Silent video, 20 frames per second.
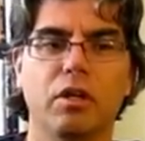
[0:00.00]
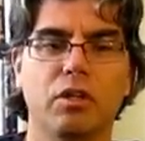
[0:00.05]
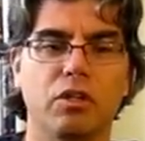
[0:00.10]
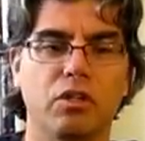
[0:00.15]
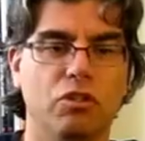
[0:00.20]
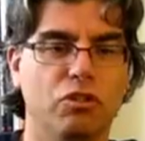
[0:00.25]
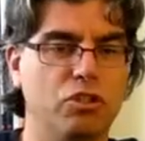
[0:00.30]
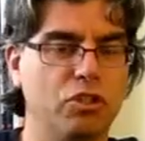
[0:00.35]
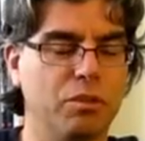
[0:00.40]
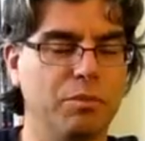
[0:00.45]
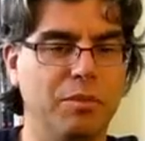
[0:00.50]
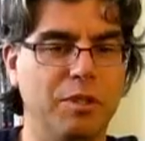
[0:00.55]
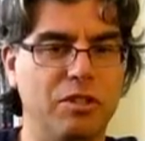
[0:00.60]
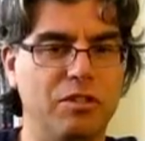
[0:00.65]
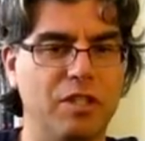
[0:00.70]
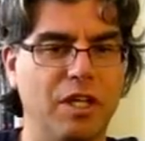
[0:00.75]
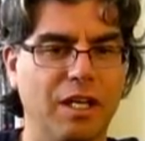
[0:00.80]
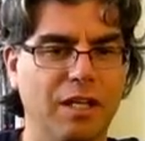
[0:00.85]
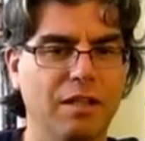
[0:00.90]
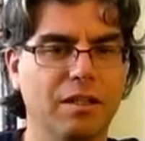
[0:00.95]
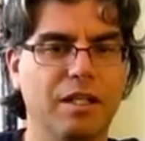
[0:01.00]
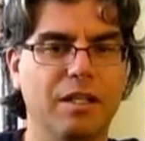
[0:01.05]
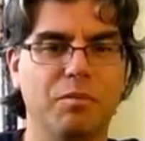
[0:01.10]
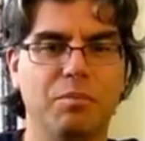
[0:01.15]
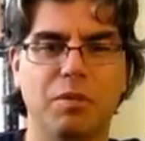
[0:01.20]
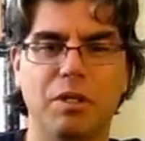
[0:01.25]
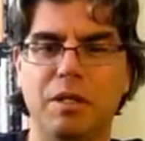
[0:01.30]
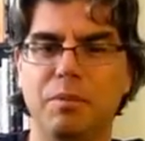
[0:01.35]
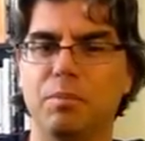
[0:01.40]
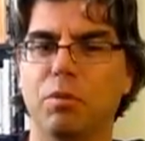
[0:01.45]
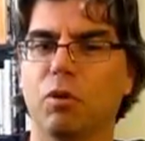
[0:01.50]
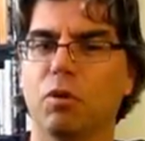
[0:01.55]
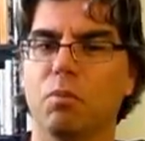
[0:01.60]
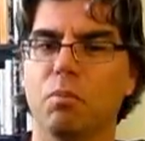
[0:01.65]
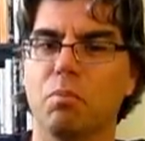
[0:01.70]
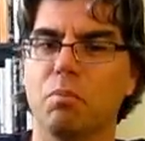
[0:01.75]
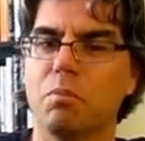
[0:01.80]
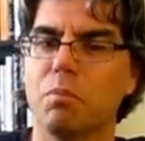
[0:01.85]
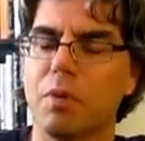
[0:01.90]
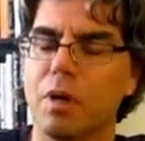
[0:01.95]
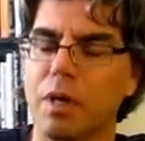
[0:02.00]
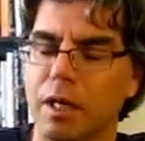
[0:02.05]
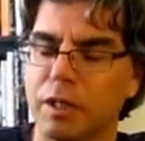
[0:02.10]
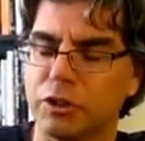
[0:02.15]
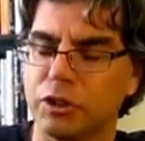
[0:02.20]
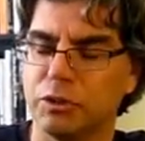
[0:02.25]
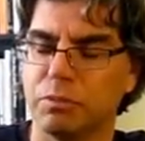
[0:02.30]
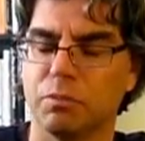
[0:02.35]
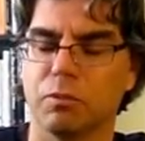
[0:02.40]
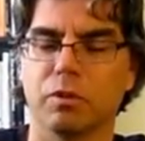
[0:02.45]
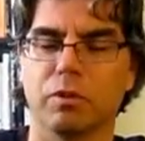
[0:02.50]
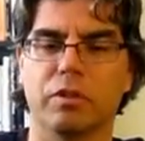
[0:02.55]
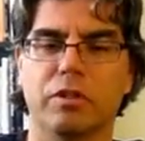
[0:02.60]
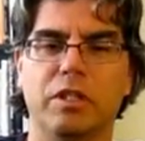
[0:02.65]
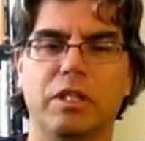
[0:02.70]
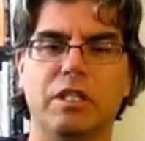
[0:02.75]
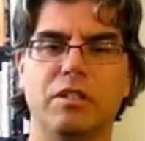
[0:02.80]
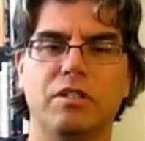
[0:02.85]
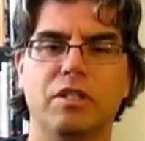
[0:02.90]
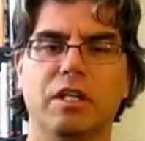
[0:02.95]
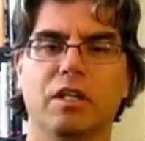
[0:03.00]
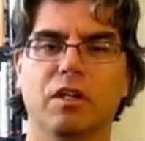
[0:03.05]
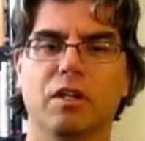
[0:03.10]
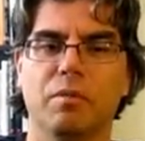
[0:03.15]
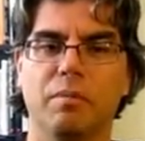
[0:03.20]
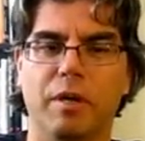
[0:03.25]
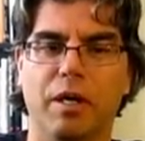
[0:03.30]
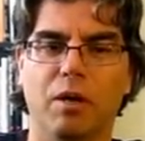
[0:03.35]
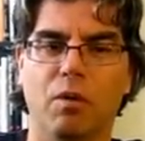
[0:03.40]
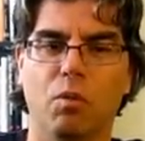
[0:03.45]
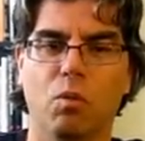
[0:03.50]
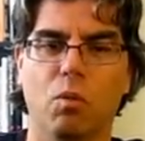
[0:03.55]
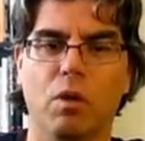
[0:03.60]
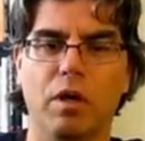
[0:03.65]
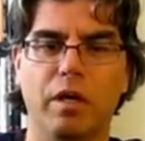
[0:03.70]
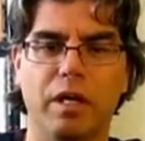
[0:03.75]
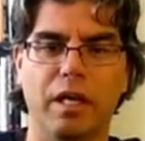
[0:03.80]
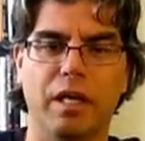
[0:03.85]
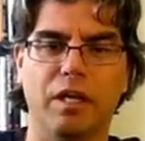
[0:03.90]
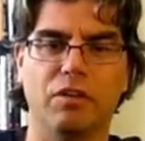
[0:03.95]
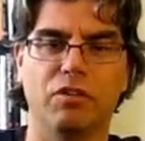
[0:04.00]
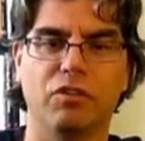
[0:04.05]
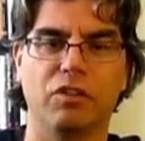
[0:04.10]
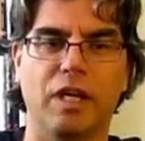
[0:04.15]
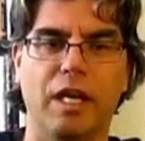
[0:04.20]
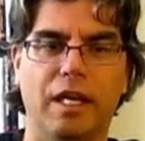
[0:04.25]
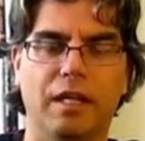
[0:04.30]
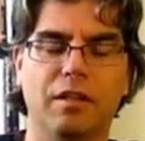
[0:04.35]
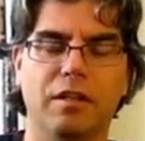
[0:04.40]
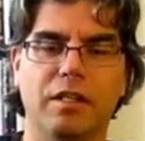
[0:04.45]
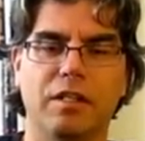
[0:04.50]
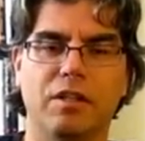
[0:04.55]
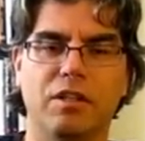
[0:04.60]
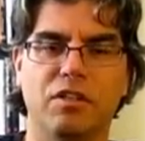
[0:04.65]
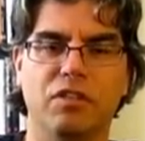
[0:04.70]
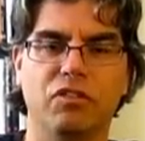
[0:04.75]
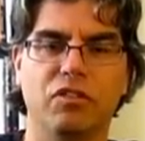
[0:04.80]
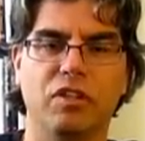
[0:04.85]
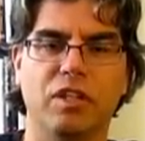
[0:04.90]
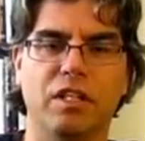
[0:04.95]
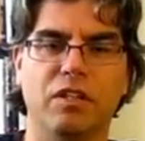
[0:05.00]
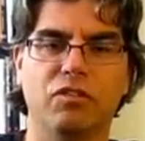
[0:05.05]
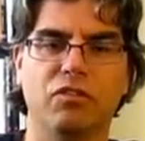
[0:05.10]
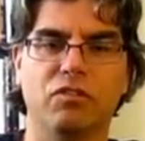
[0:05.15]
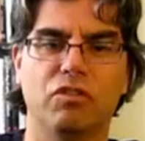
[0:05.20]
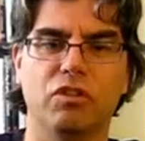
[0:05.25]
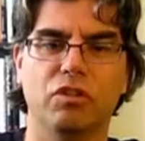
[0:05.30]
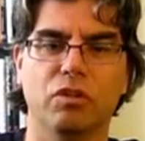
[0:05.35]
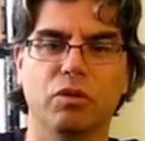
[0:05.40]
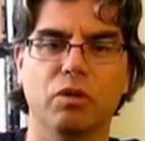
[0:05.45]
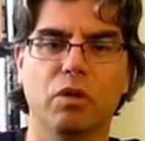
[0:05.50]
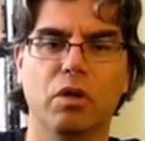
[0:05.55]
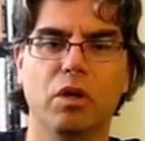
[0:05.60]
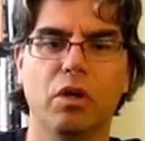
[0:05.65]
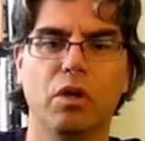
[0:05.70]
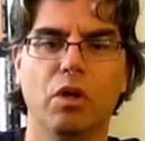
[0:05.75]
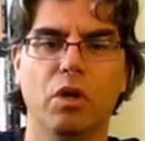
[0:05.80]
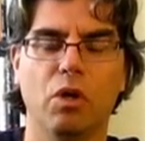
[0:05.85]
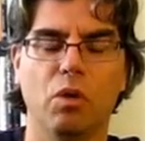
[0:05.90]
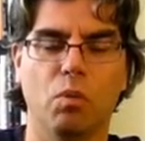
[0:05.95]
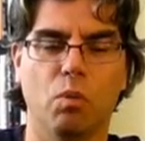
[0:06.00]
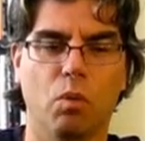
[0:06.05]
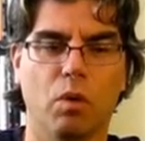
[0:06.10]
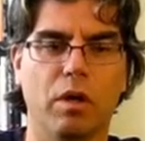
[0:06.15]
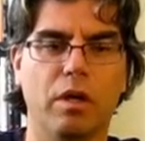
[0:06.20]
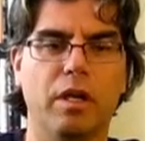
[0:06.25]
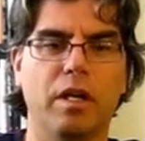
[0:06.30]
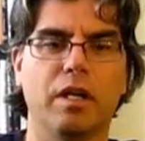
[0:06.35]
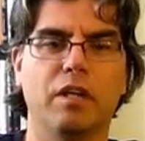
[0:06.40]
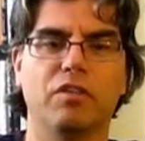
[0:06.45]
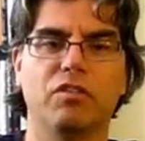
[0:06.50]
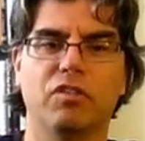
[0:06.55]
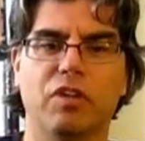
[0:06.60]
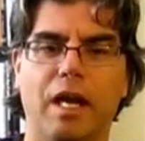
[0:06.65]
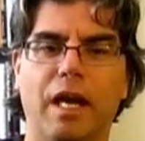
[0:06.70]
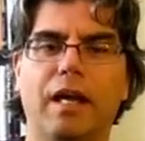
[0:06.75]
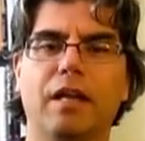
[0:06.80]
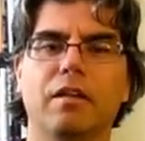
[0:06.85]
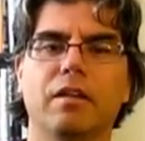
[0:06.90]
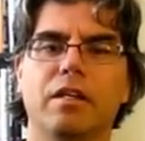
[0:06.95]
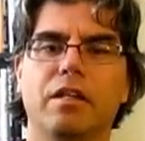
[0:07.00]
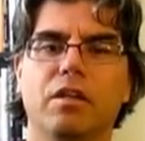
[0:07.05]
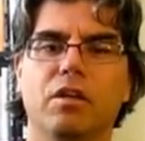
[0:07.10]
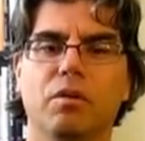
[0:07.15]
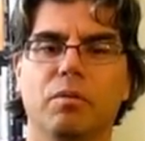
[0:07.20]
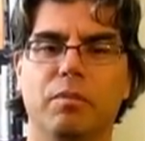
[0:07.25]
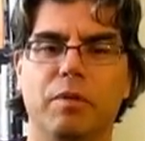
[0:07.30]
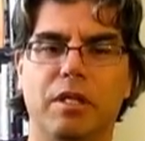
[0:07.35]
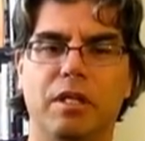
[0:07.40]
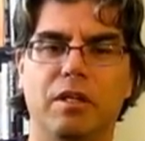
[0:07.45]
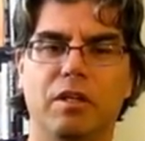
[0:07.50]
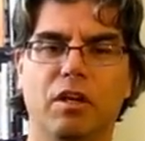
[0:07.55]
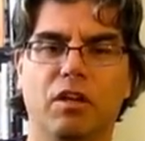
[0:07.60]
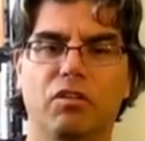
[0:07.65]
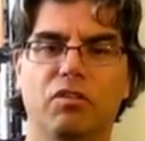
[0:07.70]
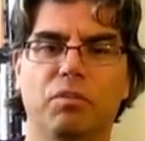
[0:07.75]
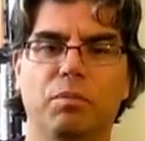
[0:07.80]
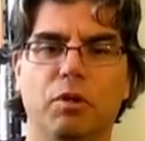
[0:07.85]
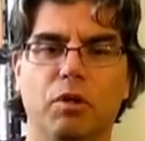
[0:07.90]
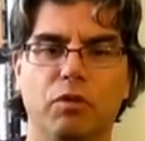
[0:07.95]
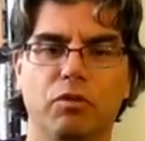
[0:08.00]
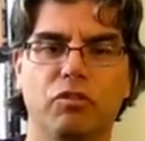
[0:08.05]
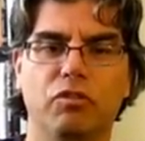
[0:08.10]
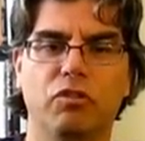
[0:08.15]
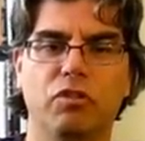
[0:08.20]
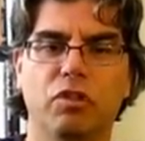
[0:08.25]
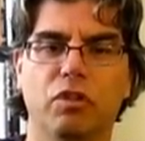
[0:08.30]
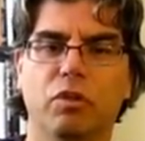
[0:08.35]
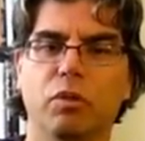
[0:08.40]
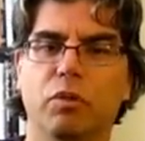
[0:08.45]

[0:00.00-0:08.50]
You should be telling people much more detail about what exactly these things do, what exactly they're being exposed to.